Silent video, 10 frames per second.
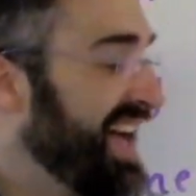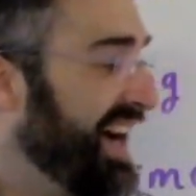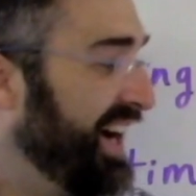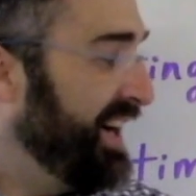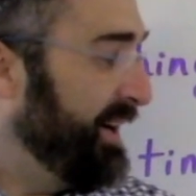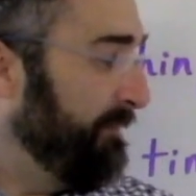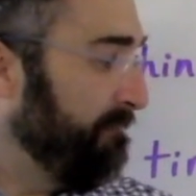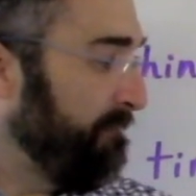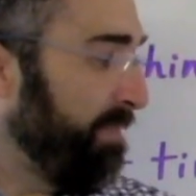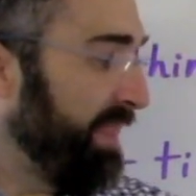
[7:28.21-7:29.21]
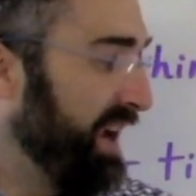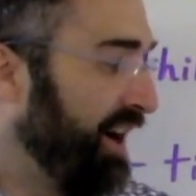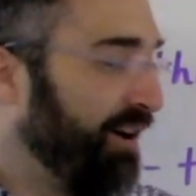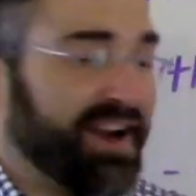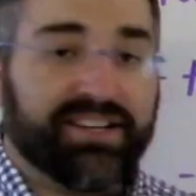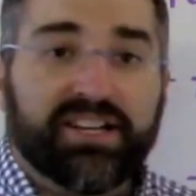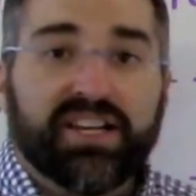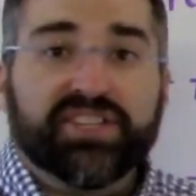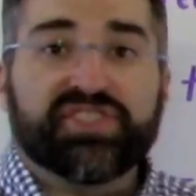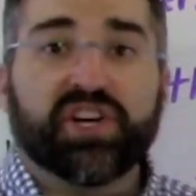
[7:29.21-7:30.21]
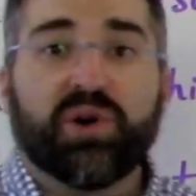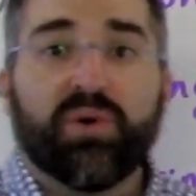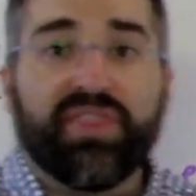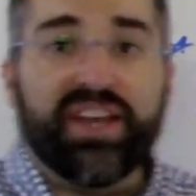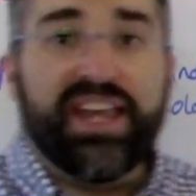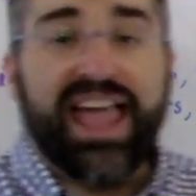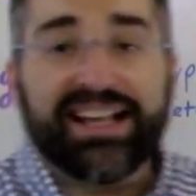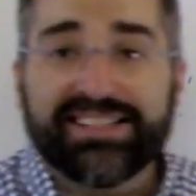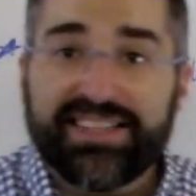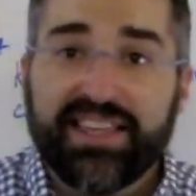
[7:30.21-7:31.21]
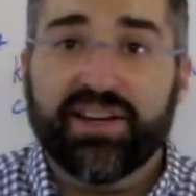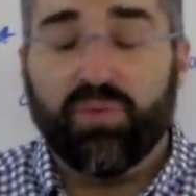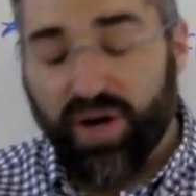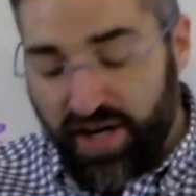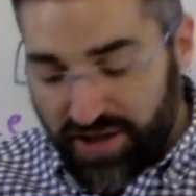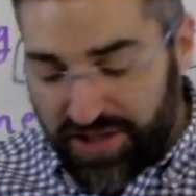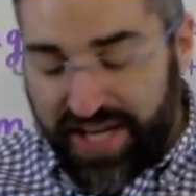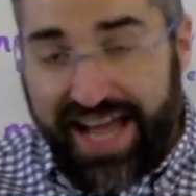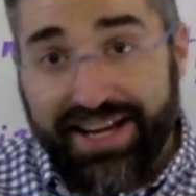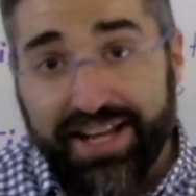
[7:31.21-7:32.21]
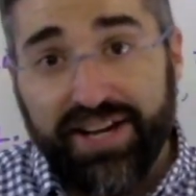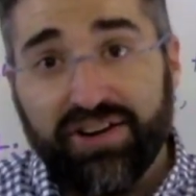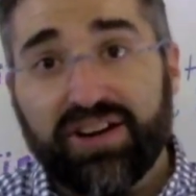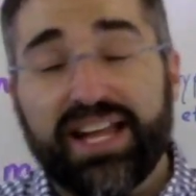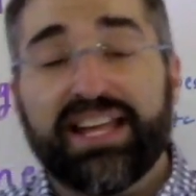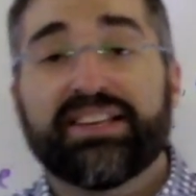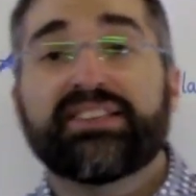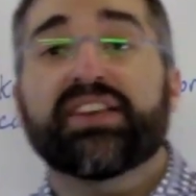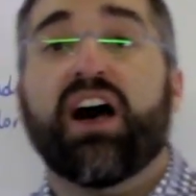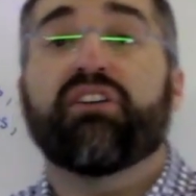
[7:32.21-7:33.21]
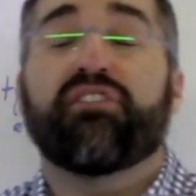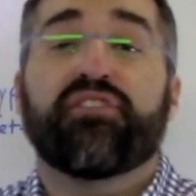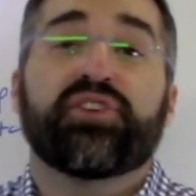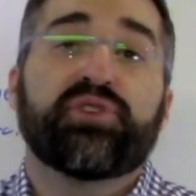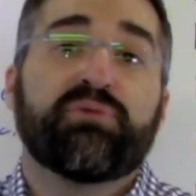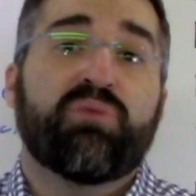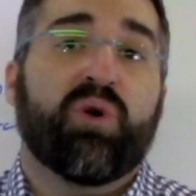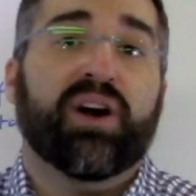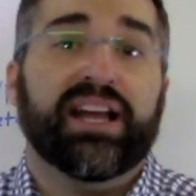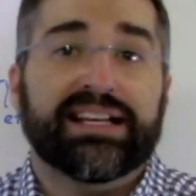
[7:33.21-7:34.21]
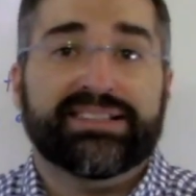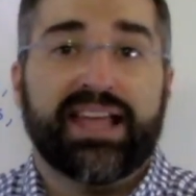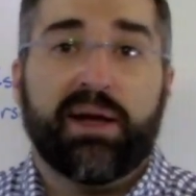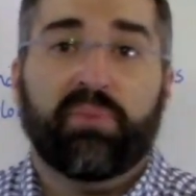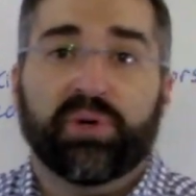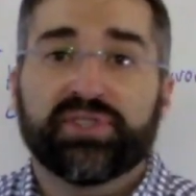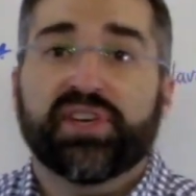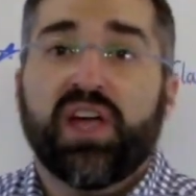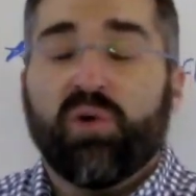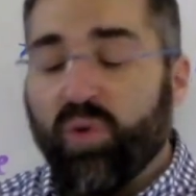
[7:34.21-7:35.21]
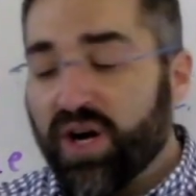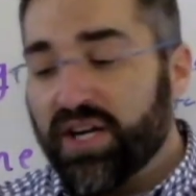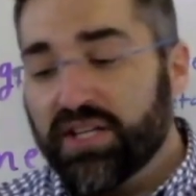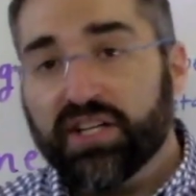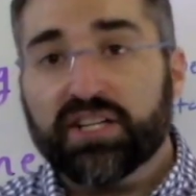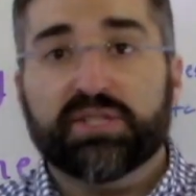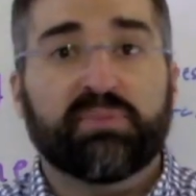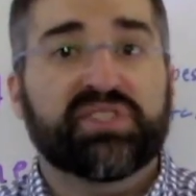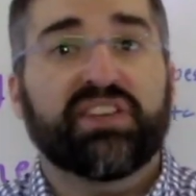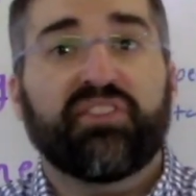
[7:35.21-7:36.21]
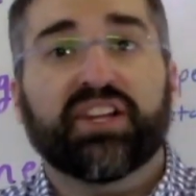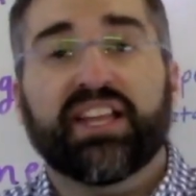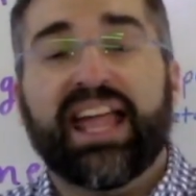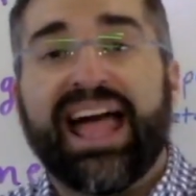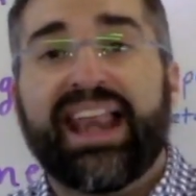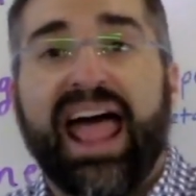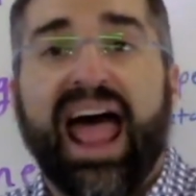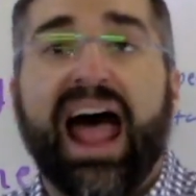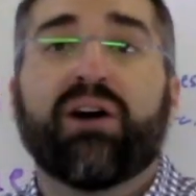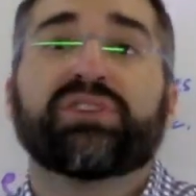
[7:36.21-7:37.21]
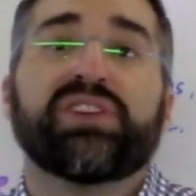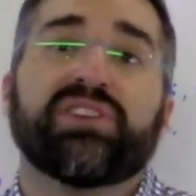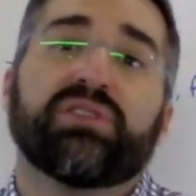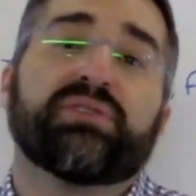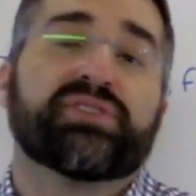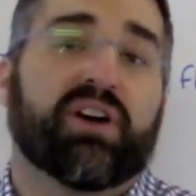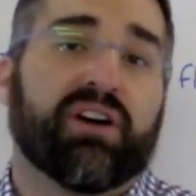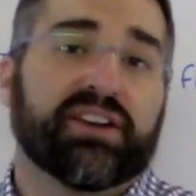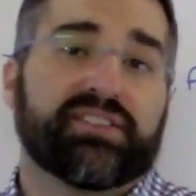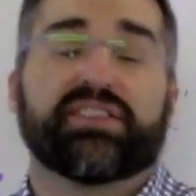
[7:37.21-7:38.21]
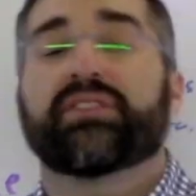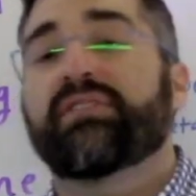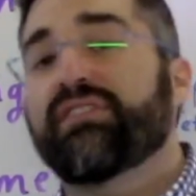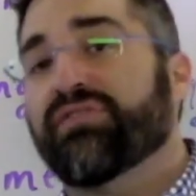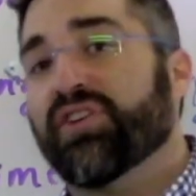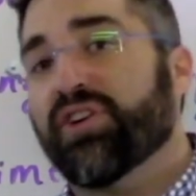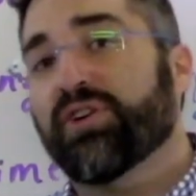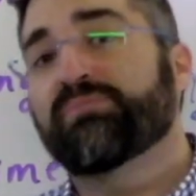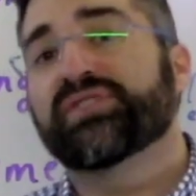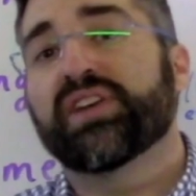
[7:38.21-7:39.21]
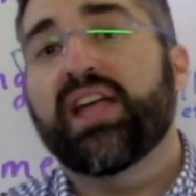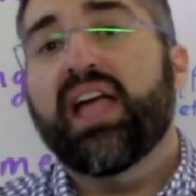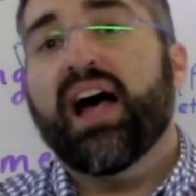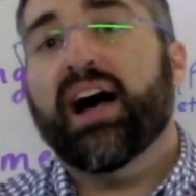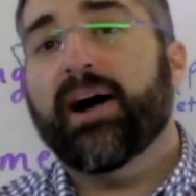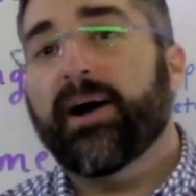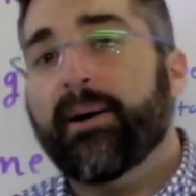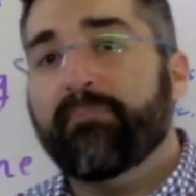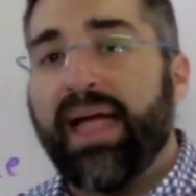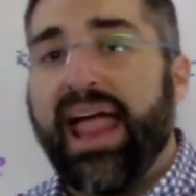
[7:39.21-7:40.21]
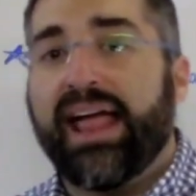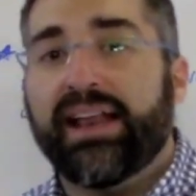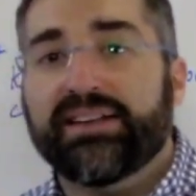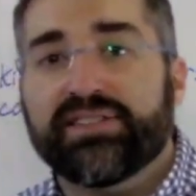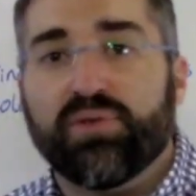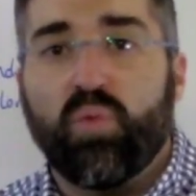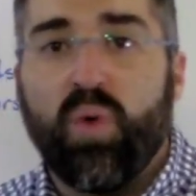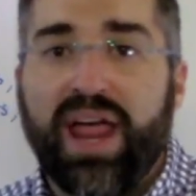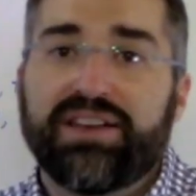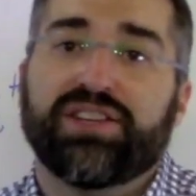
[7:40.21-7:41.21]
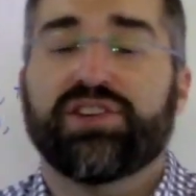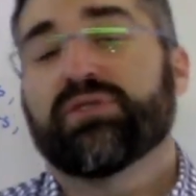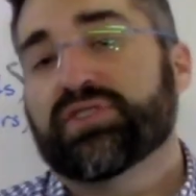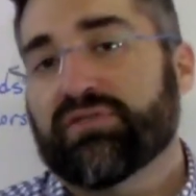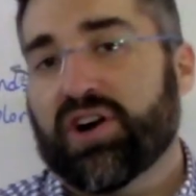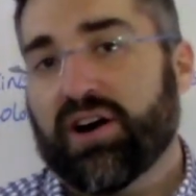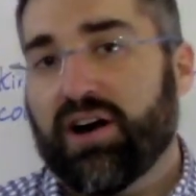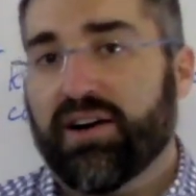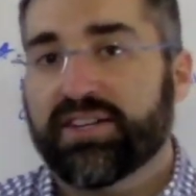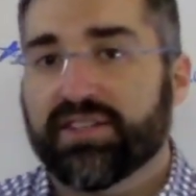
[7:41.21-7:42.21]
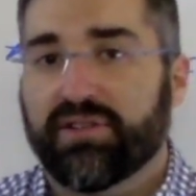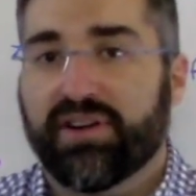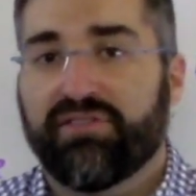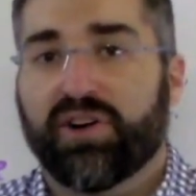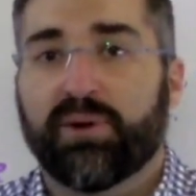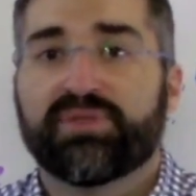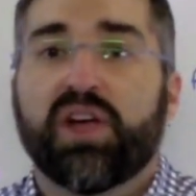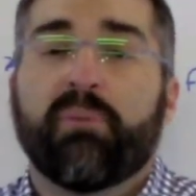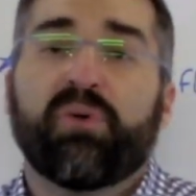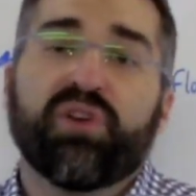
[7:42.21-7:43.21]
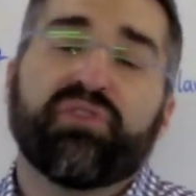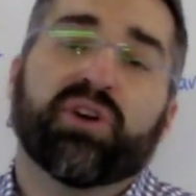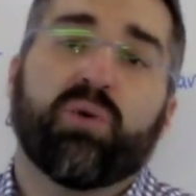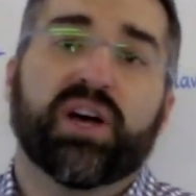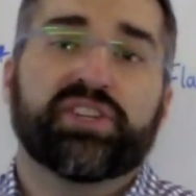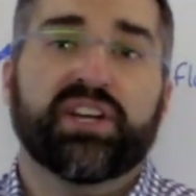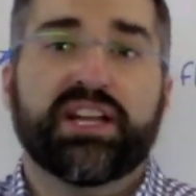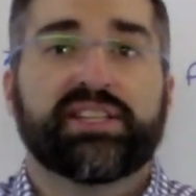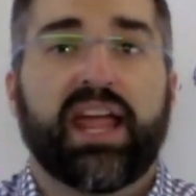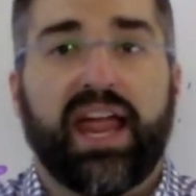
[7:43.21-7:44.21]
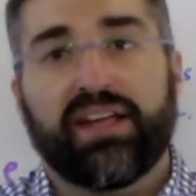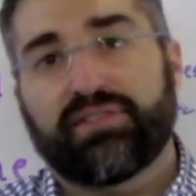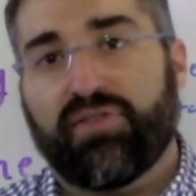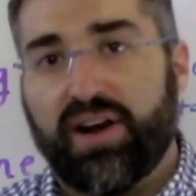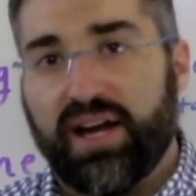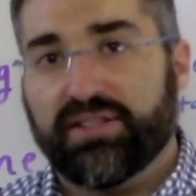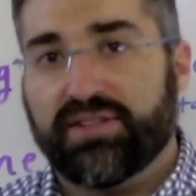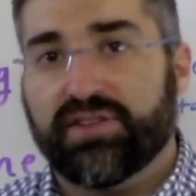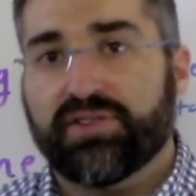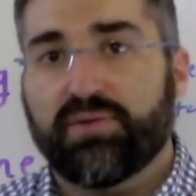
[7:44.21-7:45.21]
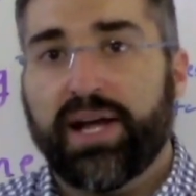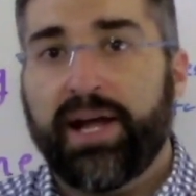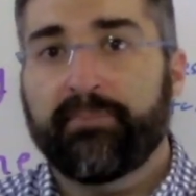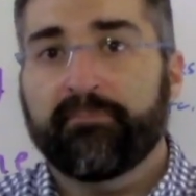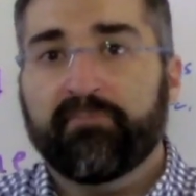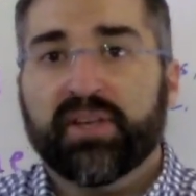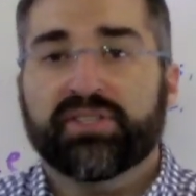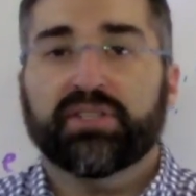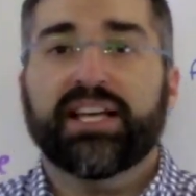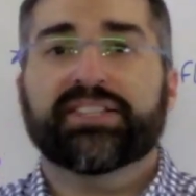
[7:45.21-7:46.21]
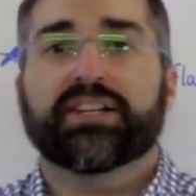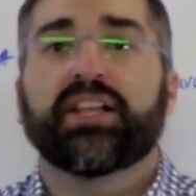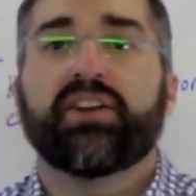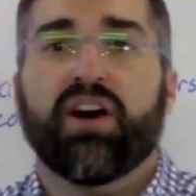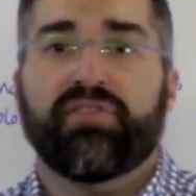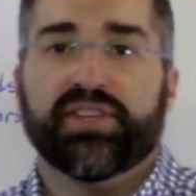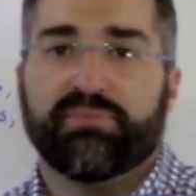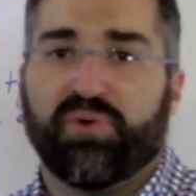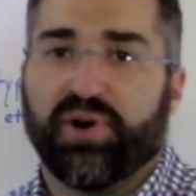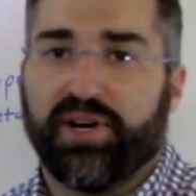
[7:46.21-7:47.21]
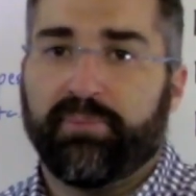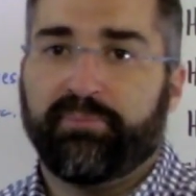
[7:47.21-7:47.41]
All right, so the next thing that we're going to look at here is a few more examples. We're going to look specifically at how to use our auxiliary verbs and when to use our auxiliary verbs, both for questions and for answers, okay? So let's clean off this board.